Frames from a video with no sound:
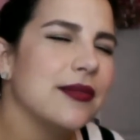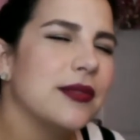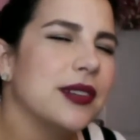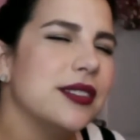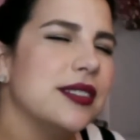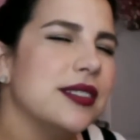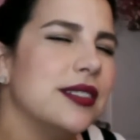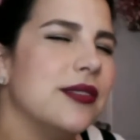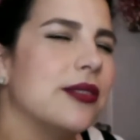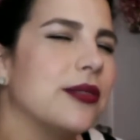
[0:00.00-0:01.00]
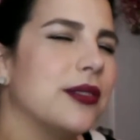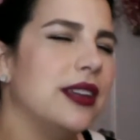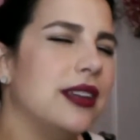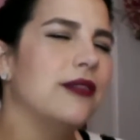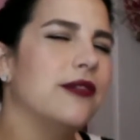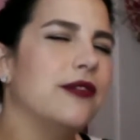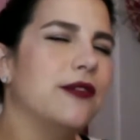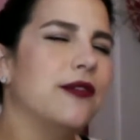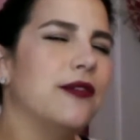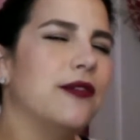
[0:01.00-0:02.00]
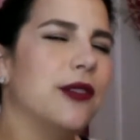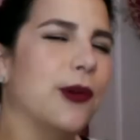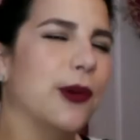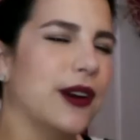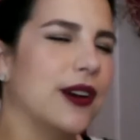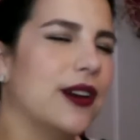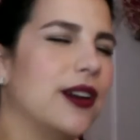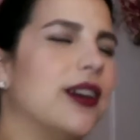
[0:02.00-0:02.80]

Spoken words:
1, 2, 3, 4,